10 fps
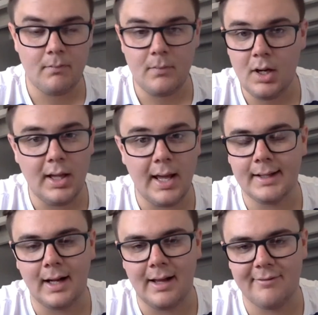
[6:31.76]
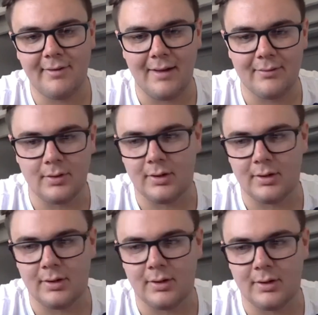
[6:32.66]
hey, can I have I
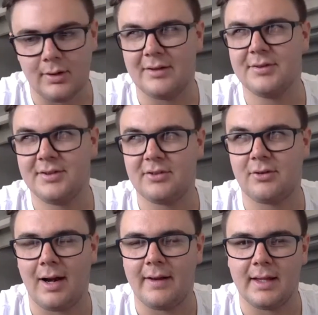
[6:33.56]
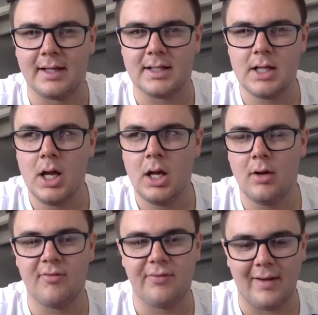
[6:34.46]
think I asked for $6,000 in the end
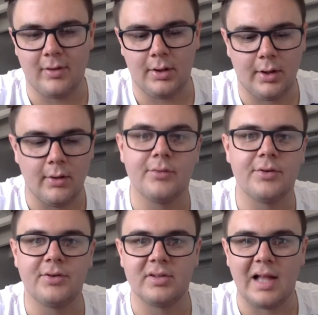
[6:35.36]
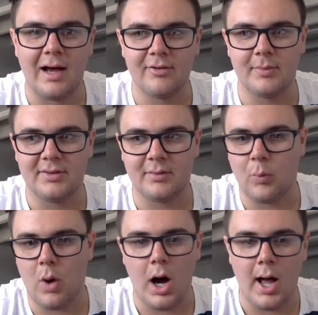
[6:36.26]
of $5 notes, and she just laughed at me and said,
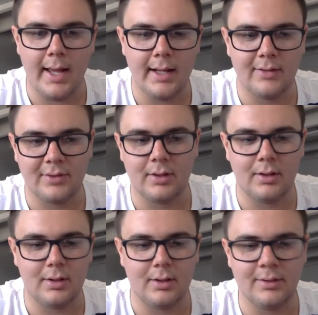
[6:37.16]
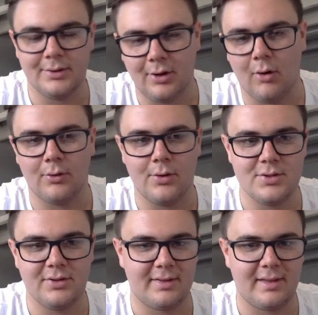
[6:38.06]
buy. And I was like, oh, I told her, and
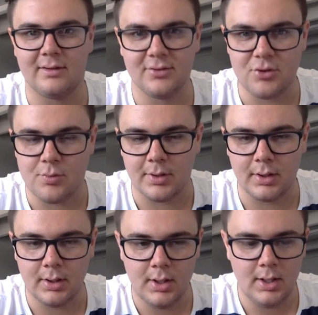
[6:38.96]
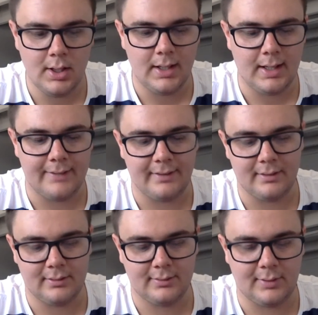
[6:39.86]
she's like, that's stupid. And then,
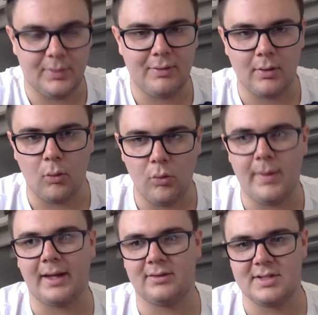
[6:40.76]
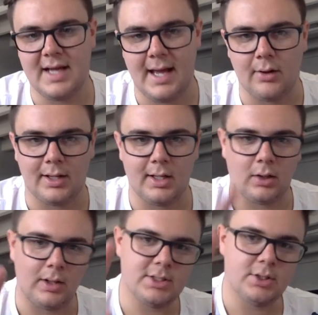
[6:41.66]
so I went around all the banks in town, and I kind of
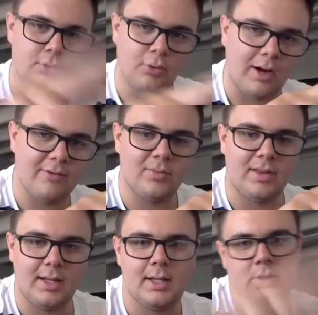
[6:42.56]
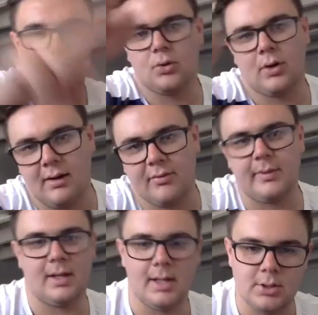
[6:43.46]
got like $2,000 from there, $2,000 from
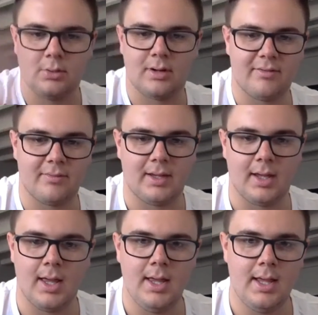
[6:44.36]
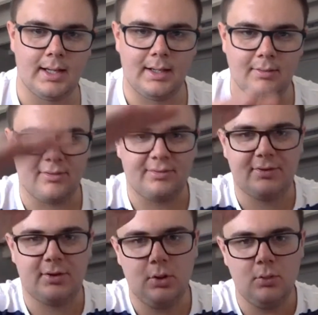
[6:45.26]
there, $2,000 from there, and I ended up with this
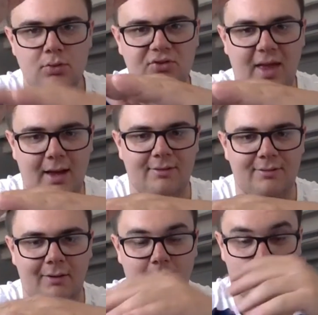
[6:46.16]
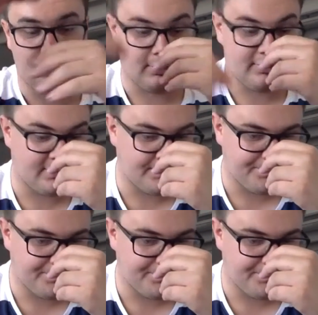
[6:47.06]
huge stack of $5 notes.